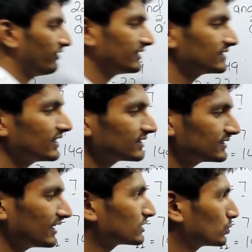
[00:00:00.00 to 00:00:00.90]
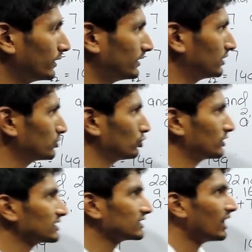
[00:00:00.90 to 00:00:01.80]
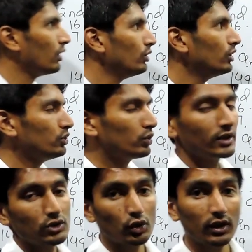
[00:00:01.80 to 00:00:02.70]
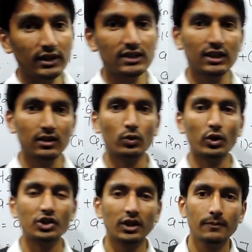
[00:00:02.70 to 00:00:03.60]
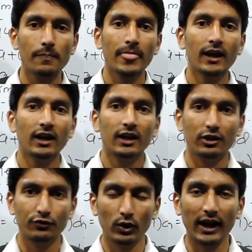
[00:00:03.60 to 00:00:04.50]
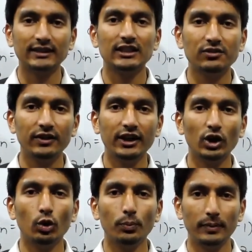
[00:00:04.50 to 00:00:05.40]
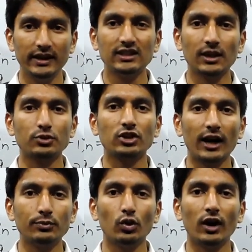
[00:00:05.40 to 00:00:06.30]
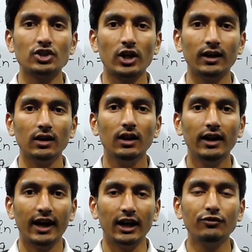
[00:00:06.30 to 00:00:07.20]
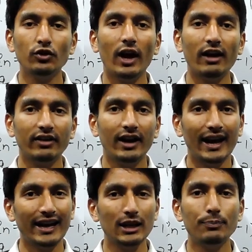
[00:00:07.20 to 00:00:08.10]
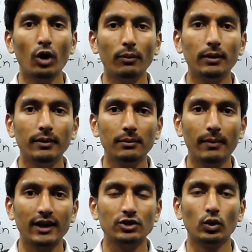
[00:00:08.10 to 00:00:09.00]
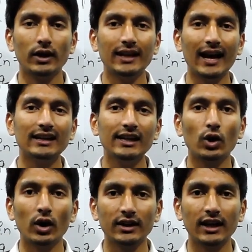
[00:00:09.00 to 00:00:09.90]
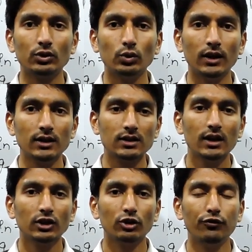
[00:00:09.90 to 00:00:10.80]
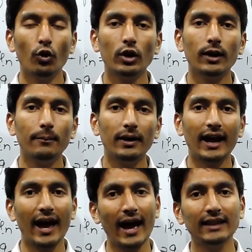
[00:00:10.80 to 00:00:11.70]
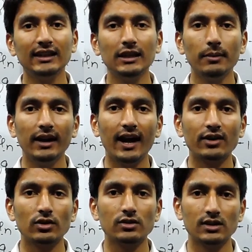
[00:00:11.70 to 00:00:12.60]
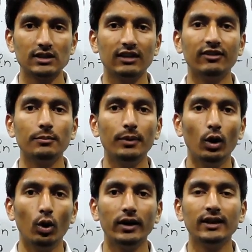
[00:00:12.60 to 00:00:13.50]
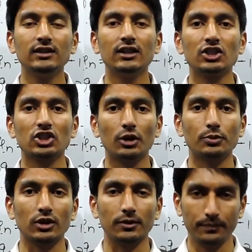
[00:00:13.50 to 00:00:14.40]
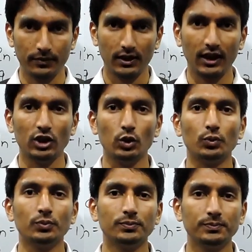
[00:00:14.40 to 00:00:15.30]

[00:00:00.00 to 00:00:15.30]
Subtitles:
1661. So this is how you can solve this question. If you like this video, please subscribe to our channel, and if you have any problem in maths, you can directly contact to us. The phone number and the email address is given below in the description. Thank you.